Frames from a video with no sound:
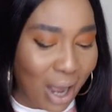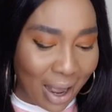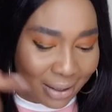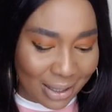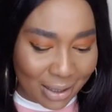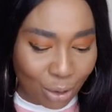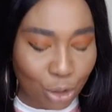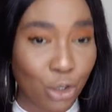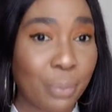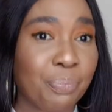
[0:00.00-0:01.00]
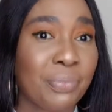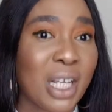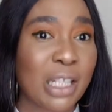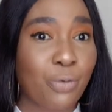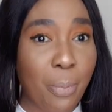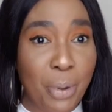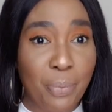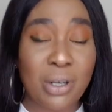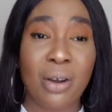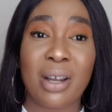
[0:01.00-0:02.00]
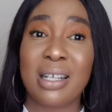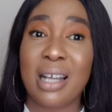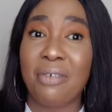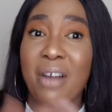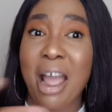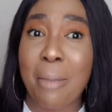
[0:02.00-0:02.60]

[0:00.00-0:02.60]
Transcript: And this lotion is for people that already have